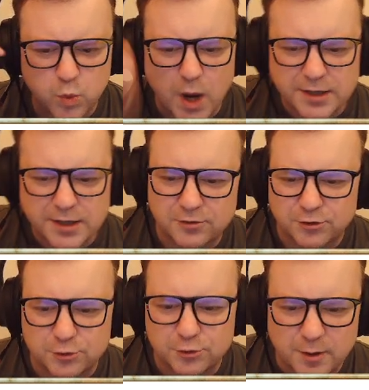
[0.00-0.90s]
went
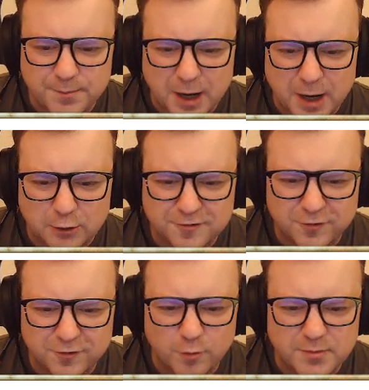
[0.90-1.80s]
through about
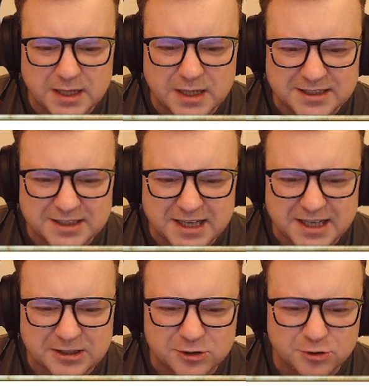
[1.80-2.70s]
4 million
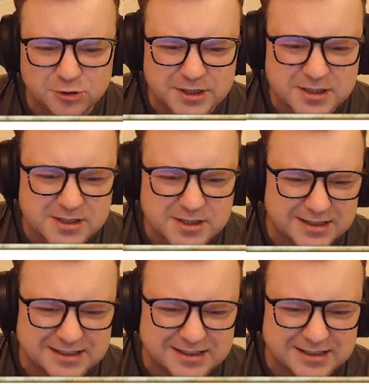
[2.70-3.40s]
increase.